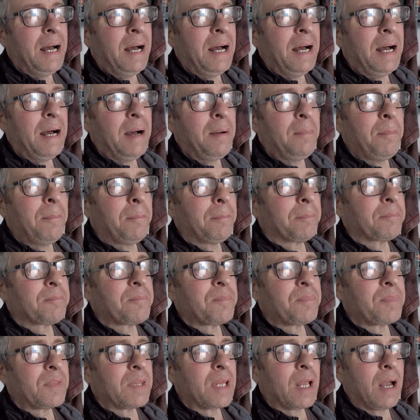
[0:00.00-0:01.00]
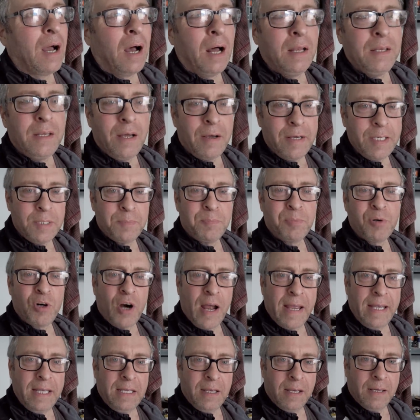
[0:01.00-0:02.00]
a nice
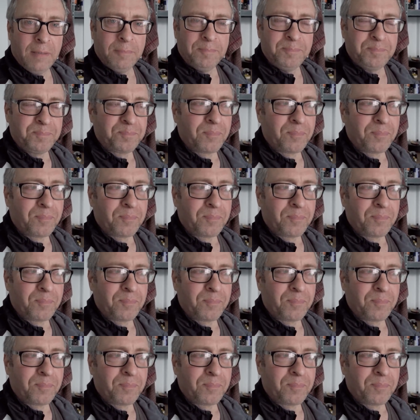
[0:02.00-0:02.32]
break,